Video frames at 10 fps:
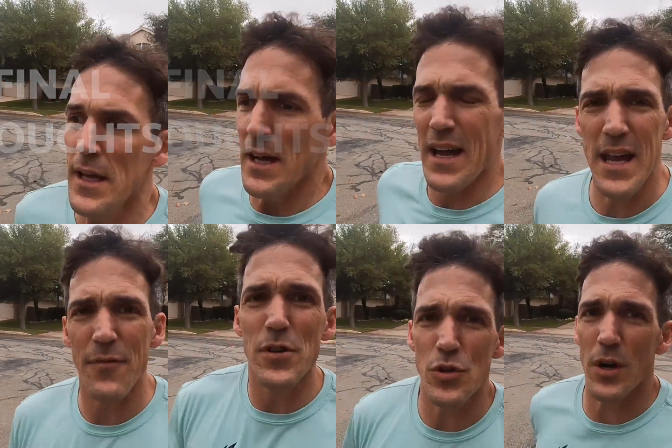I have
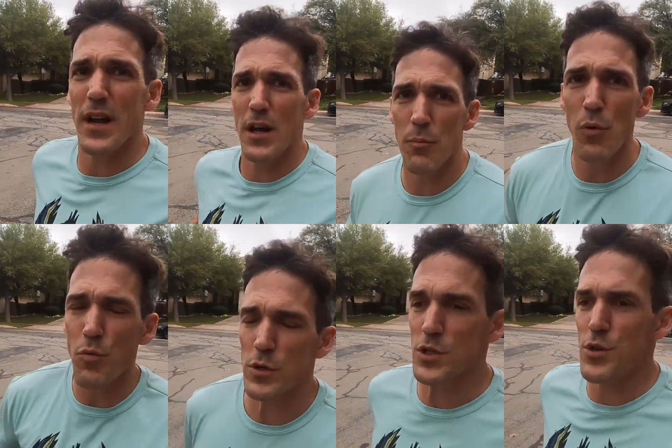to try a couple
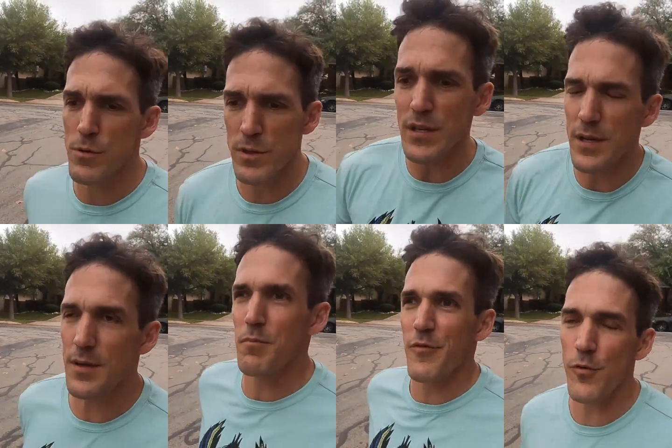more shoes
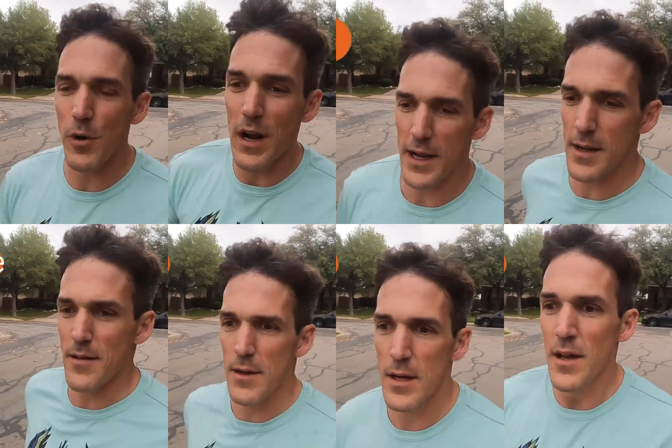before I
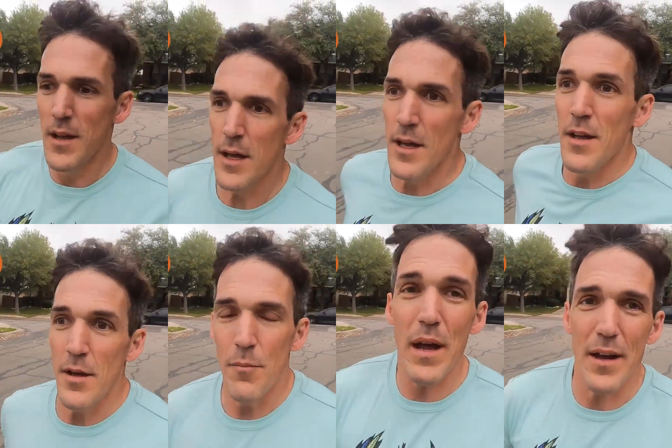
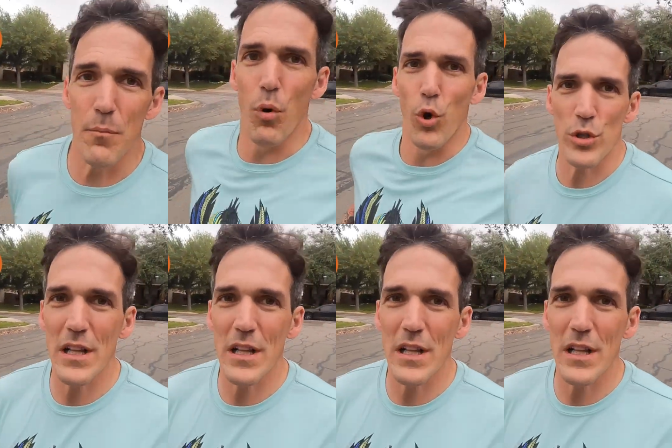make a bold